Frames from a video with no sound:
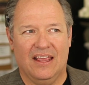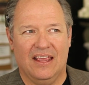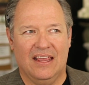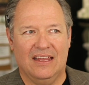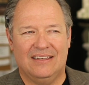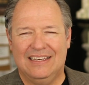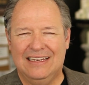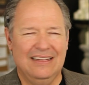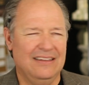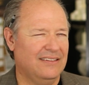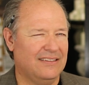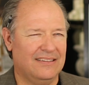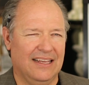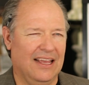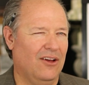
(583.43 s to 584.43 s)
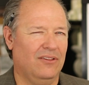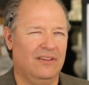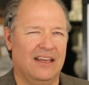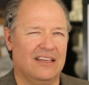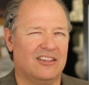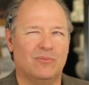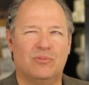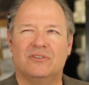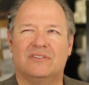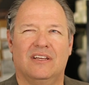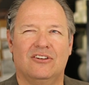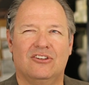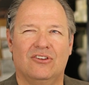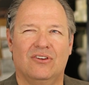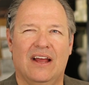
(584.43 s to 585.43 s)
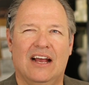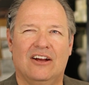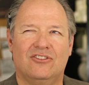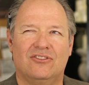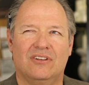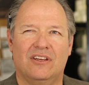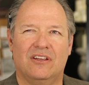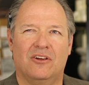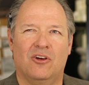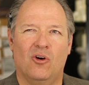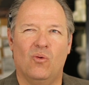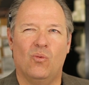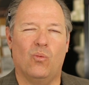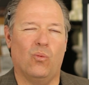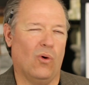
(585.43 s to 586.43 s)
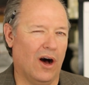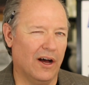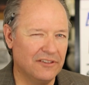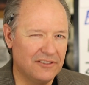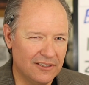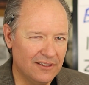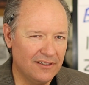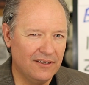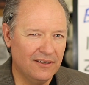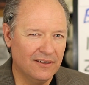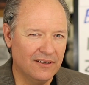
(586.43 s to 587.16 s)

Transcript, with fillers: it didn't sound like the presenter actually wanted